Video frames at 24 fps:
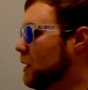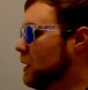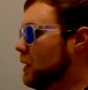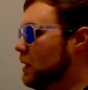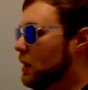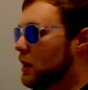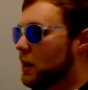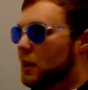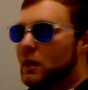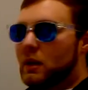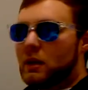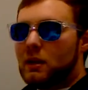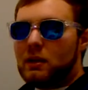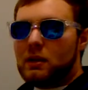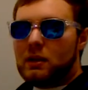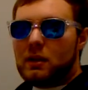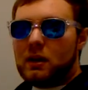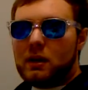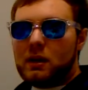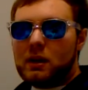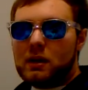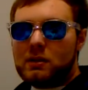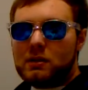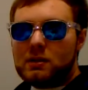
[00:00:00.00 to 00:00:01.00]
And
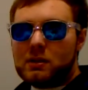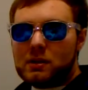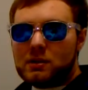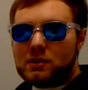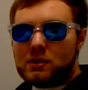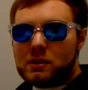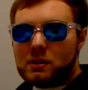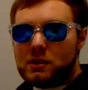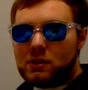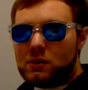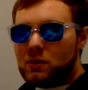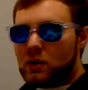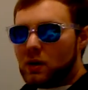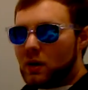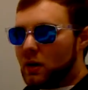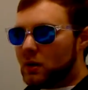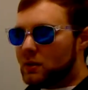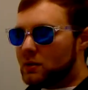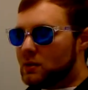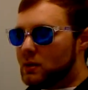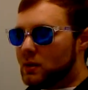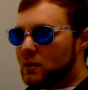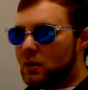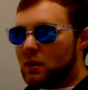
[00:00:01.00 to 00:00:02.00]
I guess I'll see you
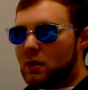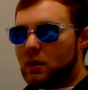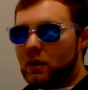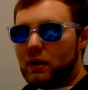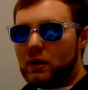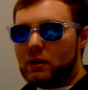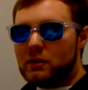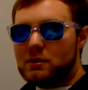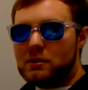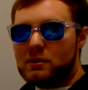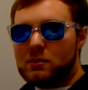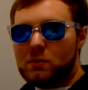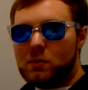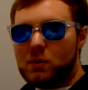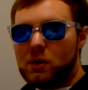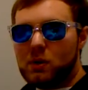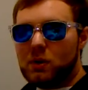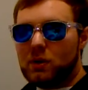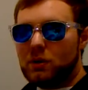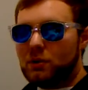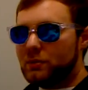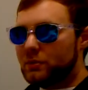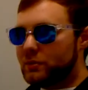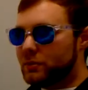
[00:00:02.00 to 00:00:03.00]
guys in class
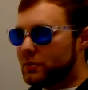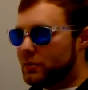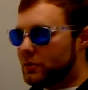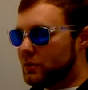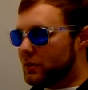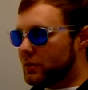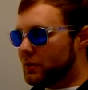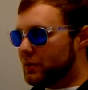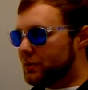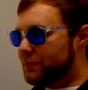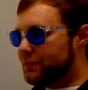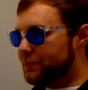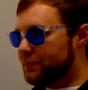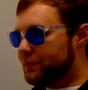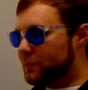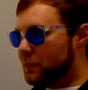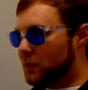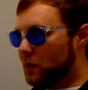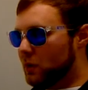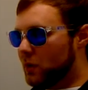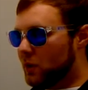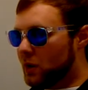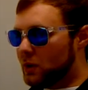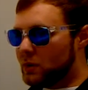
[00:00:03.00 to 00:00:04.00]
tomorrow. So
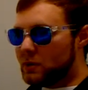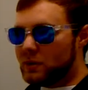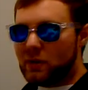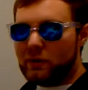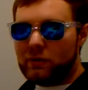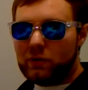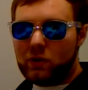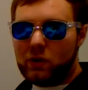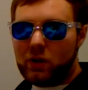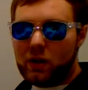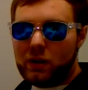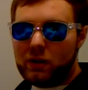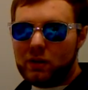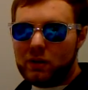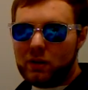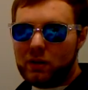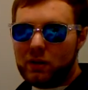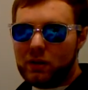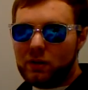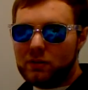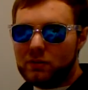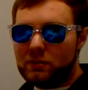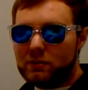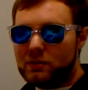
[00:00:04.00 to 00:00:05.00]
you guys have a great
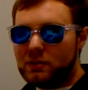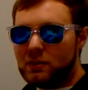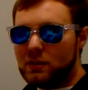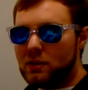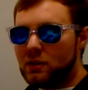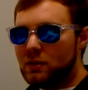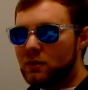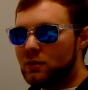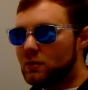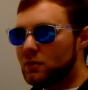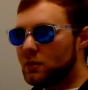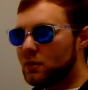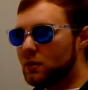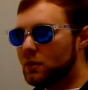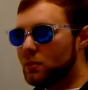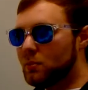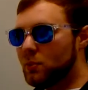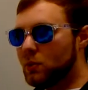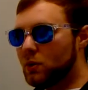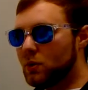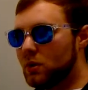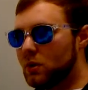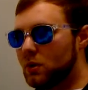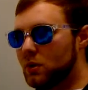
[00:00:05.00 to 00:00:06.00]
night. See you in the
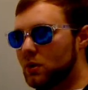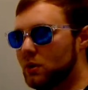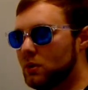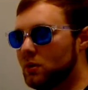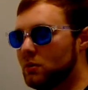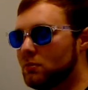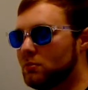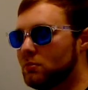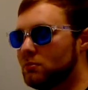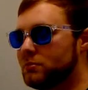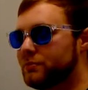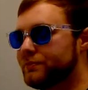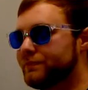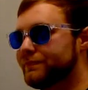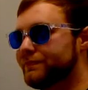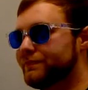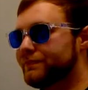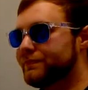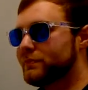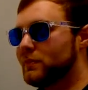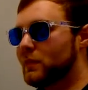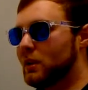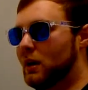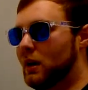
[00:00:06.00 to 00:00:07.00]
morning,
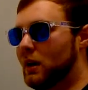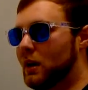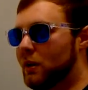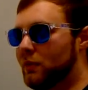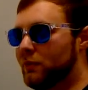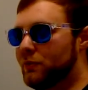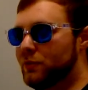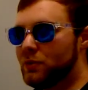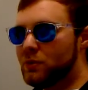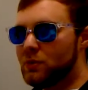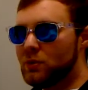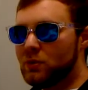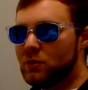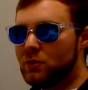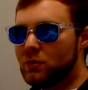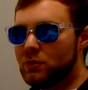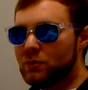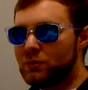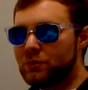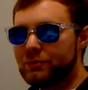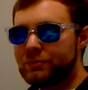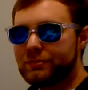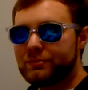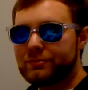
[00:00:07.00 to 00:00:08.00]

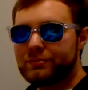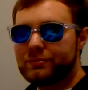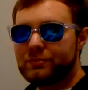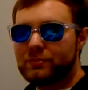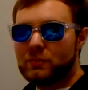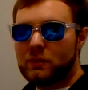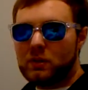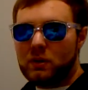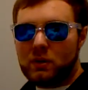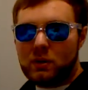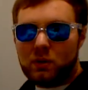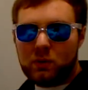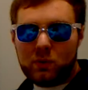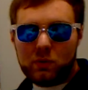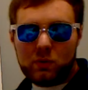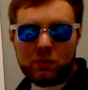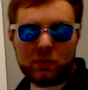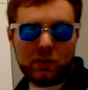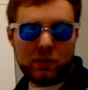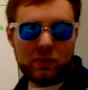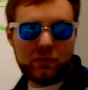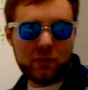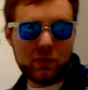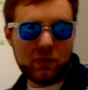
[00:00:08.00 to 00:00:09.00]
afternoon,
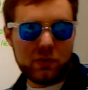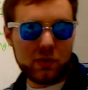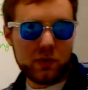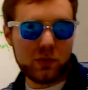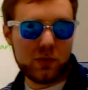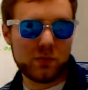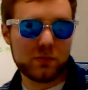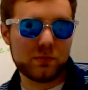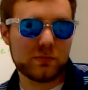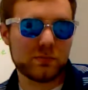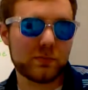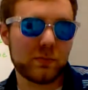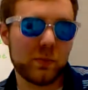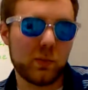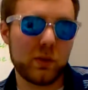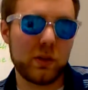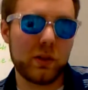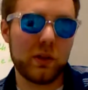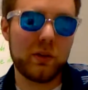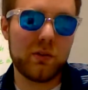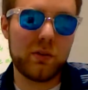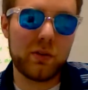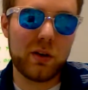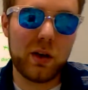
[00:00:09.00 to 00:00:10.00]
whatever,
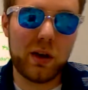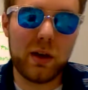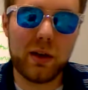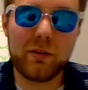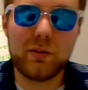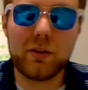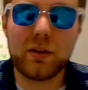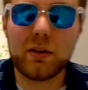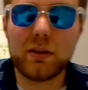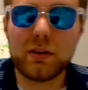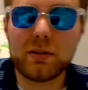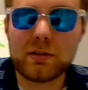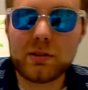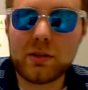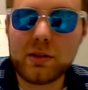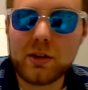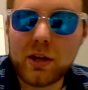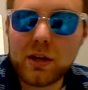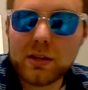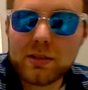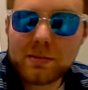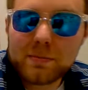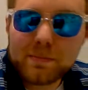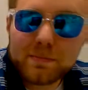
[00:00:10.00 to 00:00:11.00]
whenever I have you. See you
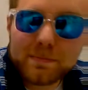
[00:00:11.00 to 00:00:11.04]
guys.